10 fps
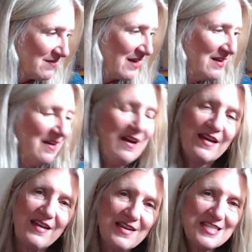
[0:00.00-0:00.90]
I
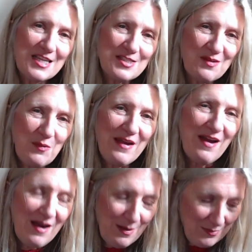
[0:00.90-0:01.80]
guess that's the way
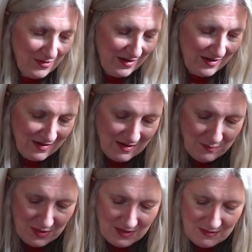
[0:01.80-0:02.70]
I
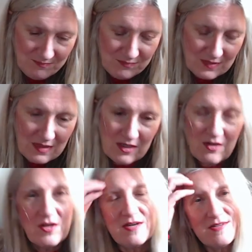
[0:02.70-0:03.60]
operated. But you
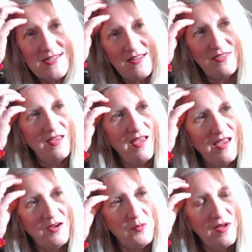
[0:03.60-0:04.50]
know, here's the
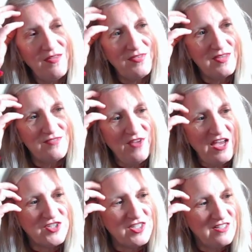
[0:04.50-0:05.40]
thing with this
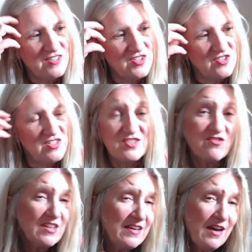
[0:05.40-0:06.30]
fashion industry: it's
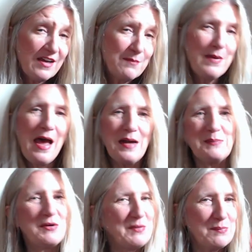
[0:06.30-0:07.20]
really not
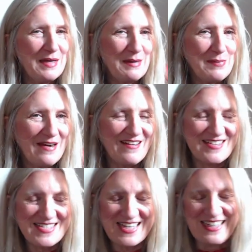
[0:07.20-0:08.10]
compatible with being a parent.